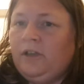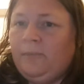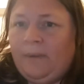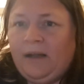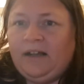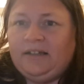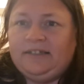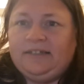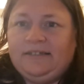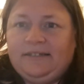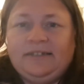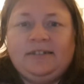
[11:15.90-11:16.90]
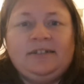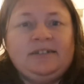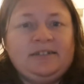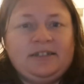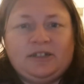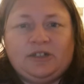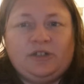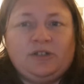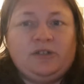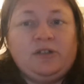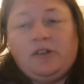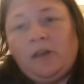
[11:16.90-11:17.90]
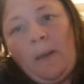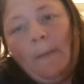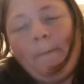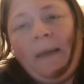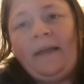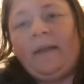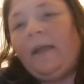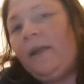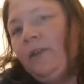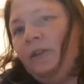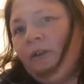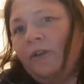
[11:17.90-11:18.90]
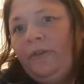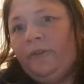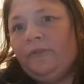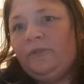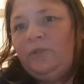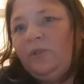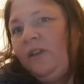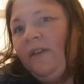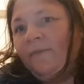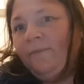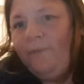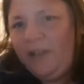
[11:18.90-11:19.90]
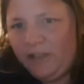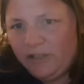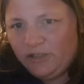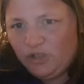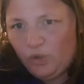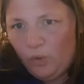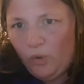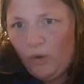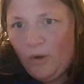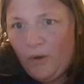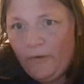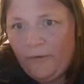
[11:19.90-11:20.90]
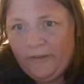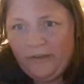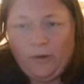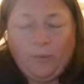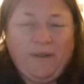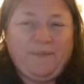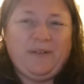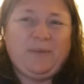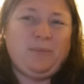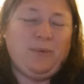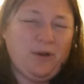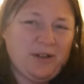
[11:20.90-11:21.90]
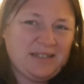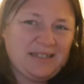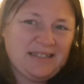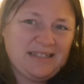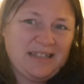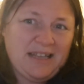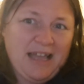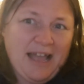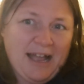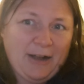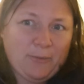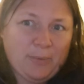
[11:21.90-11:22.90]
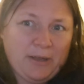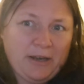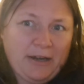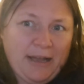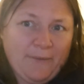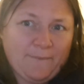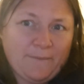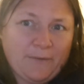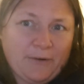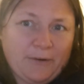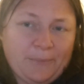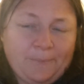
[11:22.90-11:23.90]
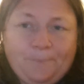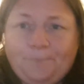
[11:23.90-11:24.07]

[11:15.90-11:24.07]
But to make, things sure, whether it was Albert and Alfred,